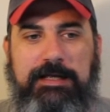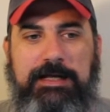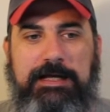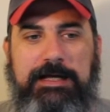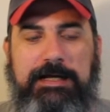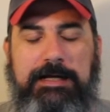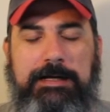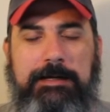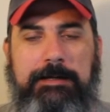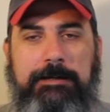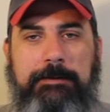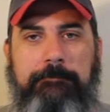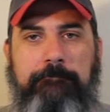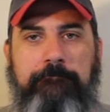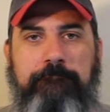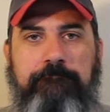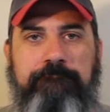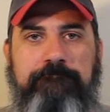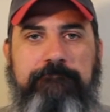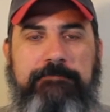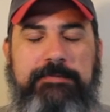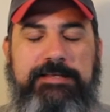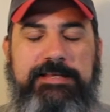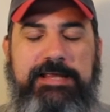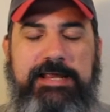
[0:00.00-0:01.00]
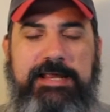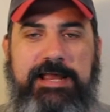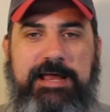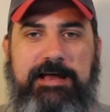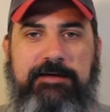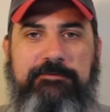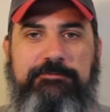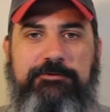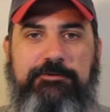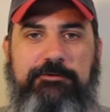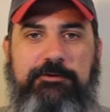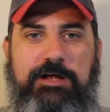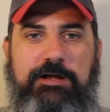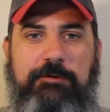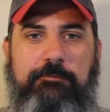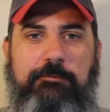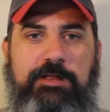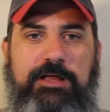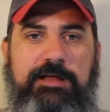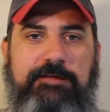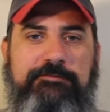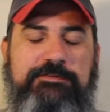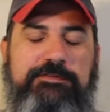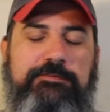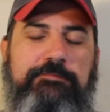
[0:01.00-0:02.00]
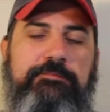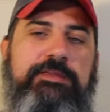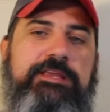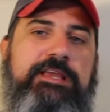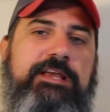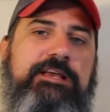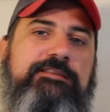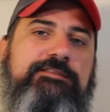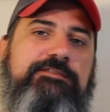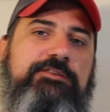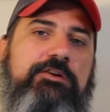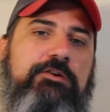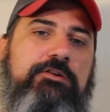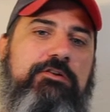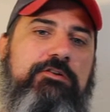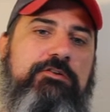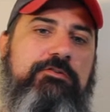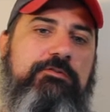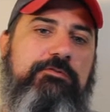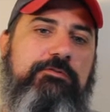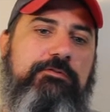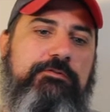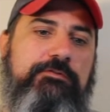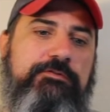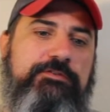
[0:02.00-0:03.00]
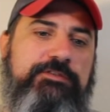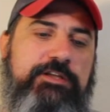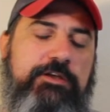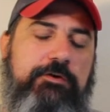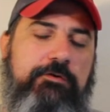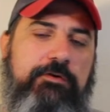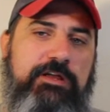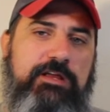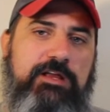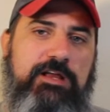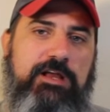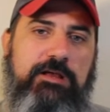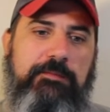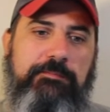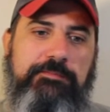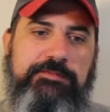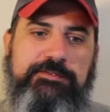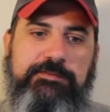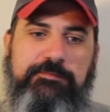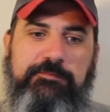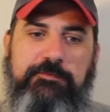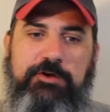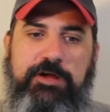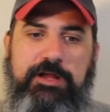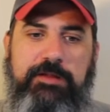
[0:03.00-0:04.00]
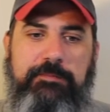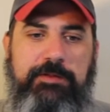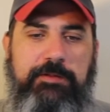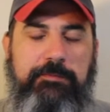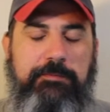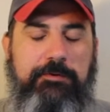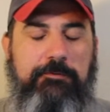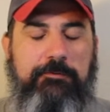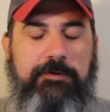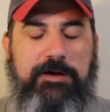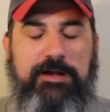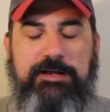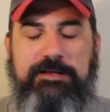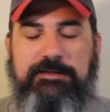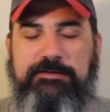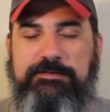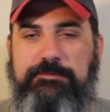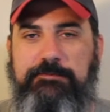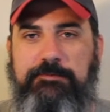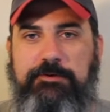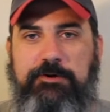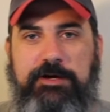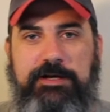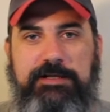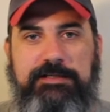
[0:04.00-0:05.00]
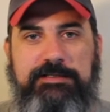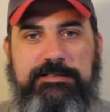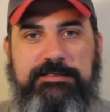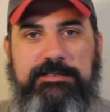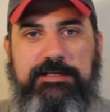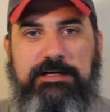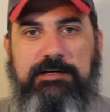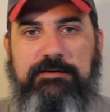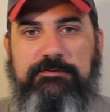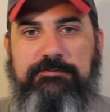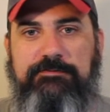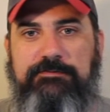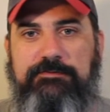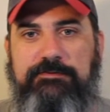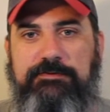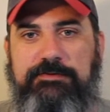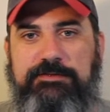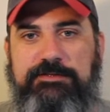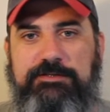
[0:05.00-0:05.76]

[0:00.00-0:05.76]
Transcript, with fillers: Um, the day after, I will have some guest articles going up, some great people writing some great stuff.